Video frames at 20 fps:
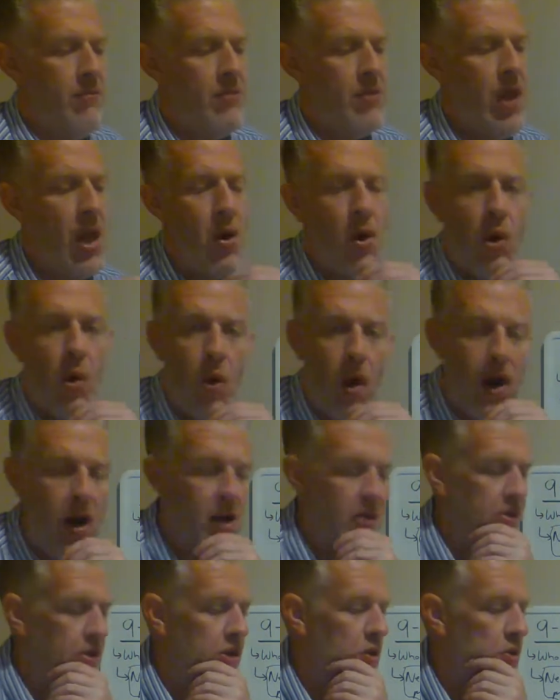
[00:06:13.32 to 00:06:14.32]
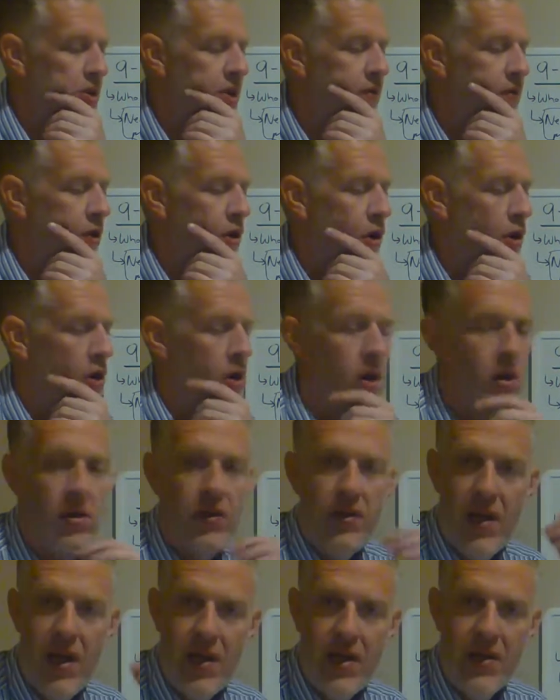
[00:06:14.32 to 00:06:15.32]
they require us to do evil at
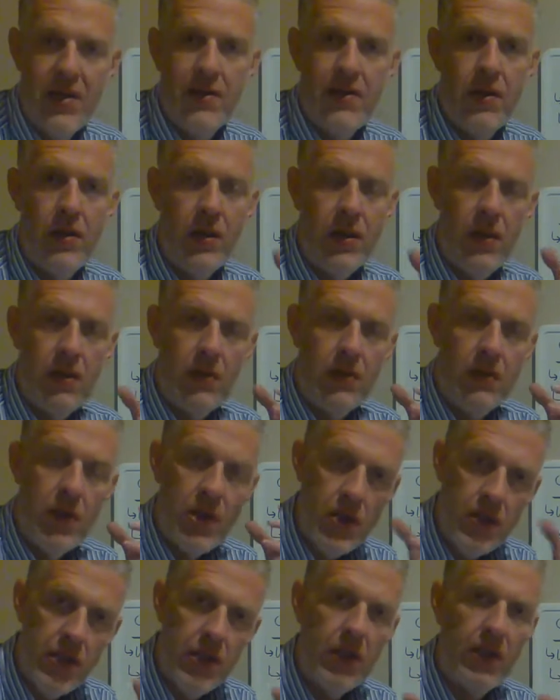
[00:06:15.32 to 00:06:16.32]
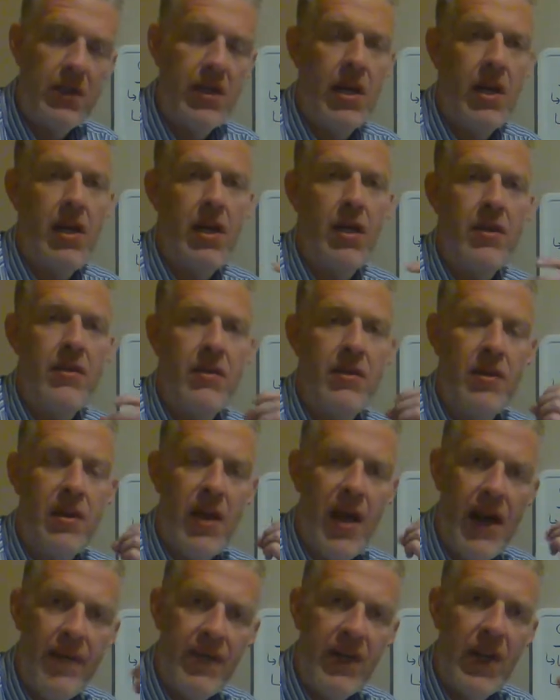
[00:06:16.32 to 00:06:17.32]
all, that is, the utilitarians and
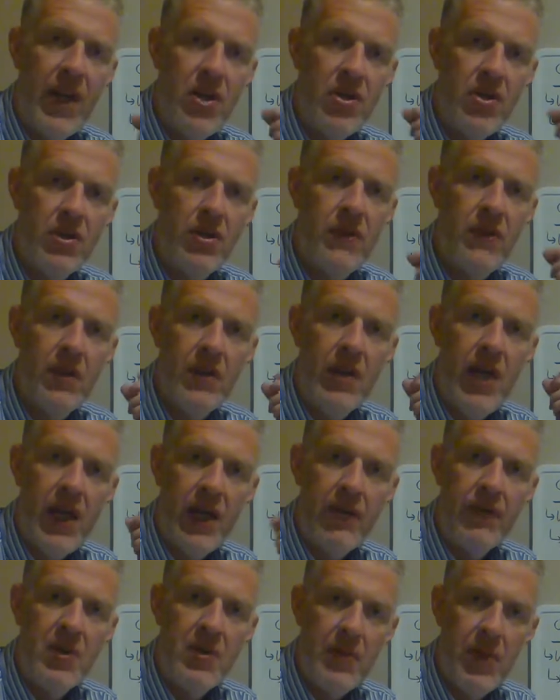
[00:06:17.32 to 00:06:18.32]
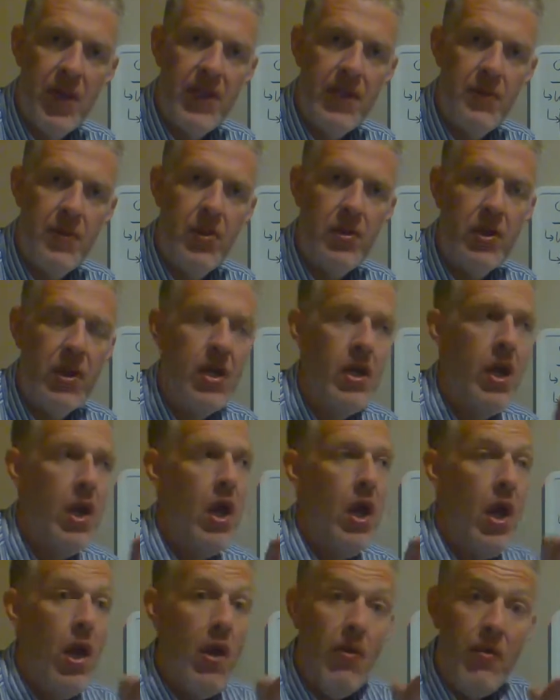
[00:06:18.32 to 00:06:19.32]
their advocacy of the negative responsibility,
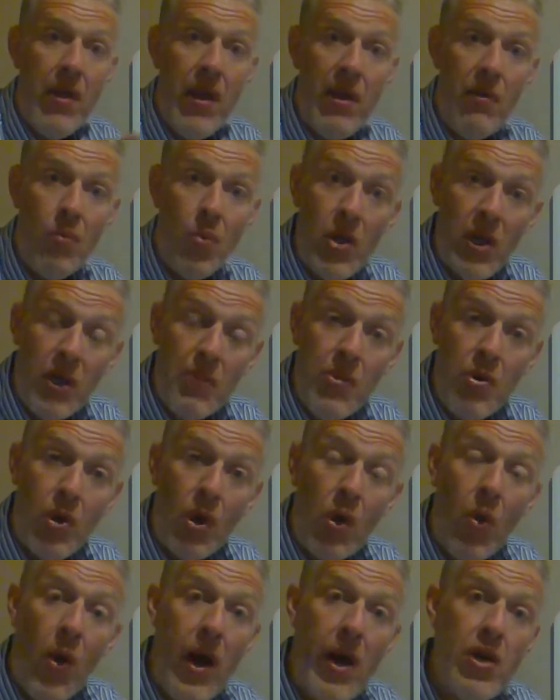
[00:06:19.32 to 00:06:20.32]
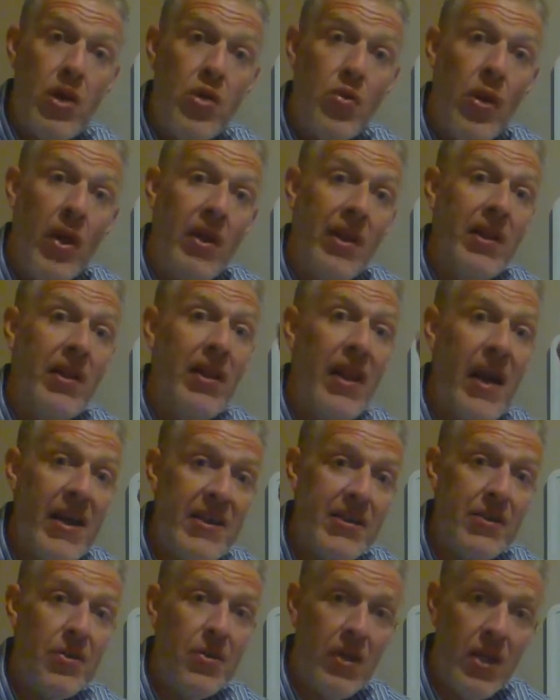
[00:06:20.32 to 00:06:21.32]
that we could be required to do a
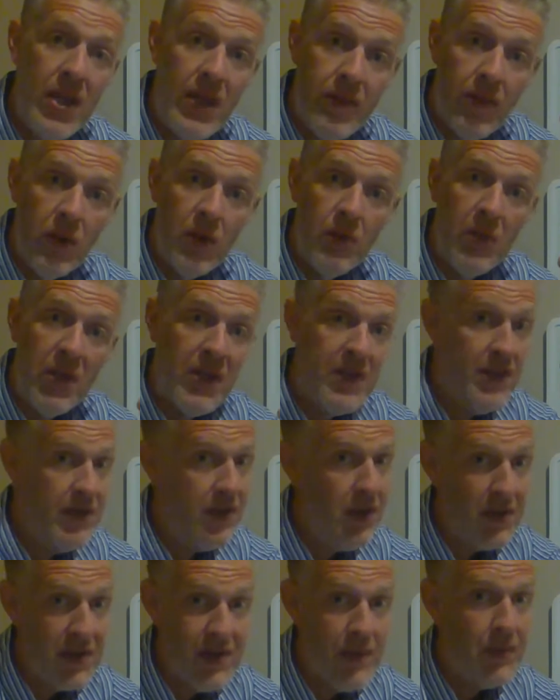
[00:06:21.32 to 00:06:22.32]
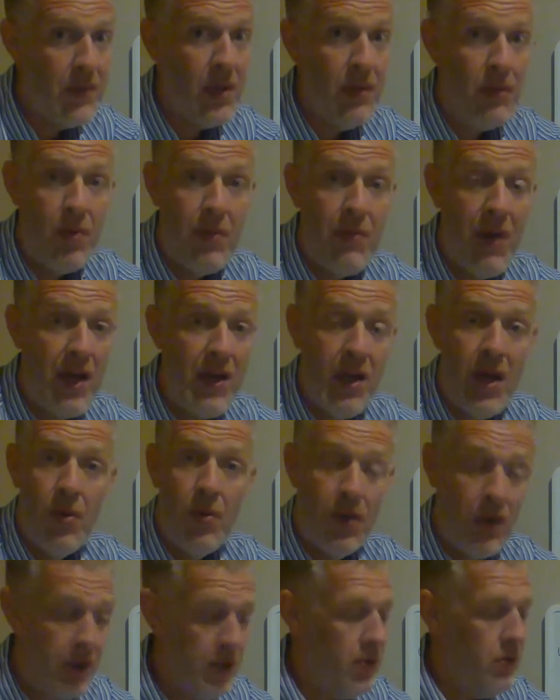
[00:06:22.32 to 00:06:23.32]
lesser evil, but it's still something we might not
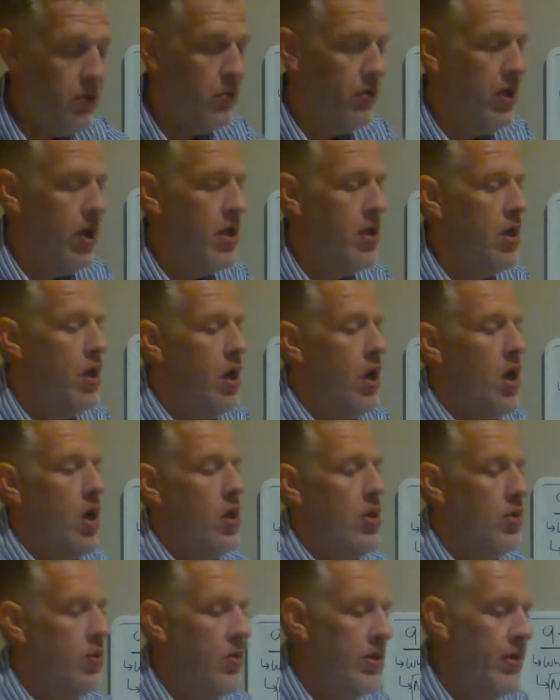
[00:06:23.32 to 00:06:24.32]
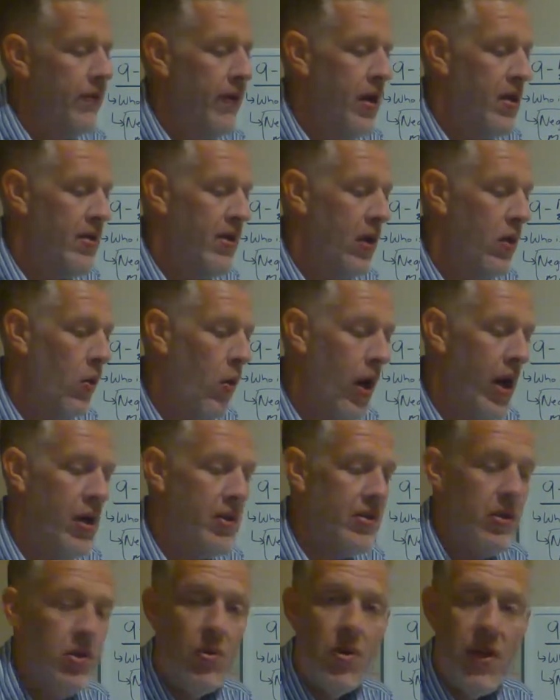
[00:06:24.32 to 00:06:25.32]
want to do, right? So, insofar as they require
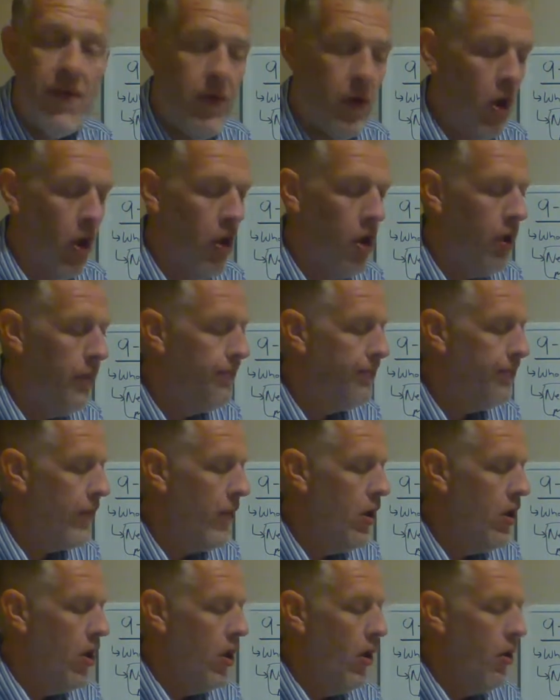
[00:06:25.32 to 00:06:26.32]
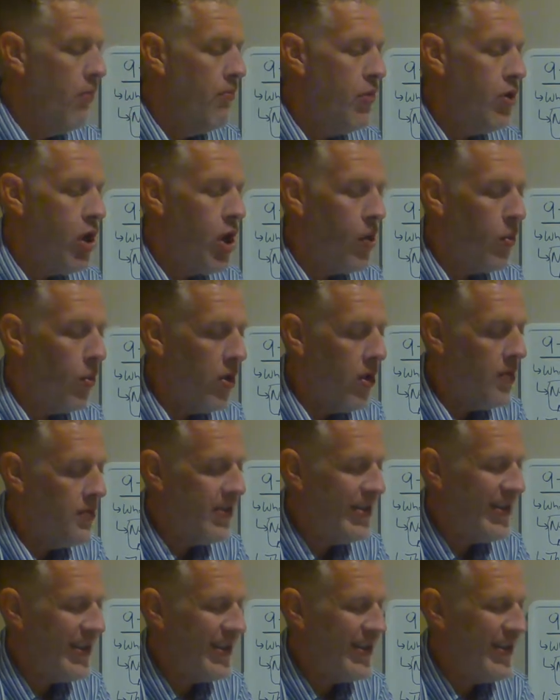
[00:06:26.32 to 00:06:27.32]
us to do evil at all, Bernard
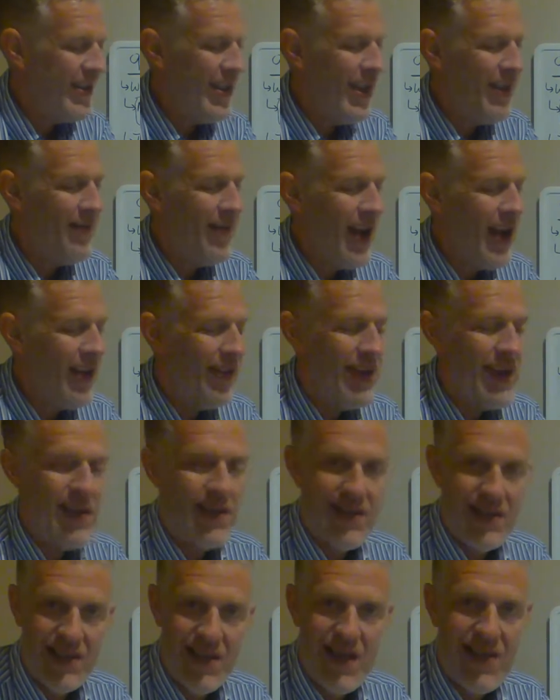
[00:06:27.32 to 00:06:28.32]
Williams thinks that they violate this